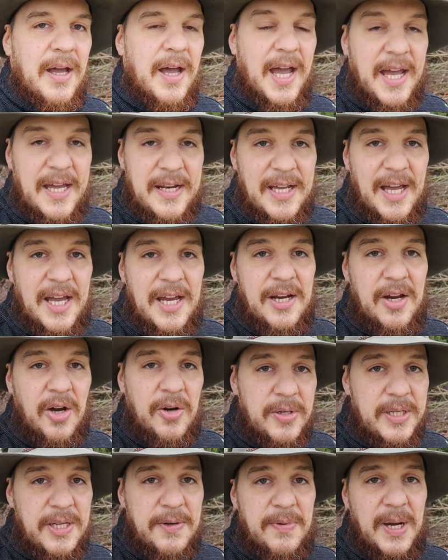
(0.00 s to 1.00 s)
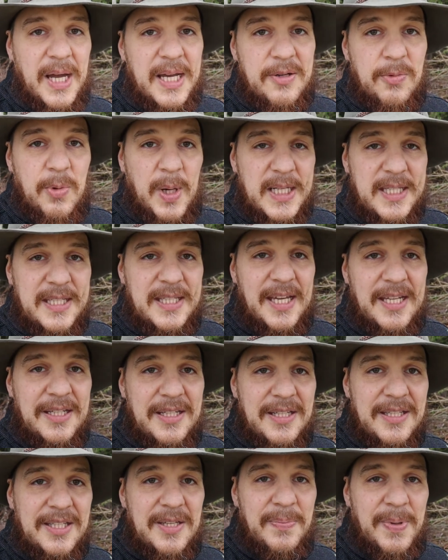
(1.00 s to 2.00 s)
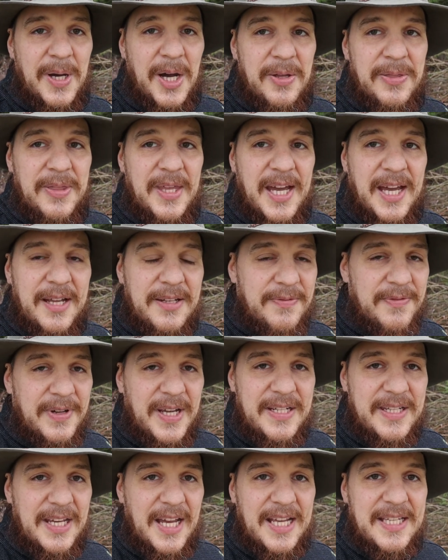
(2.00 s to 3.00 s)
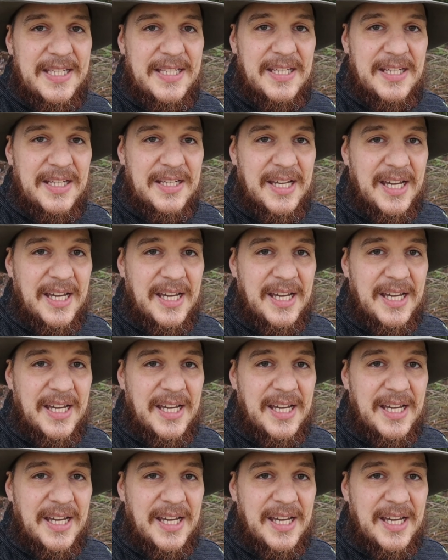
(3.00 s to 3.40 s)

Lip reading: And I only write one sentence about that. Fantastic.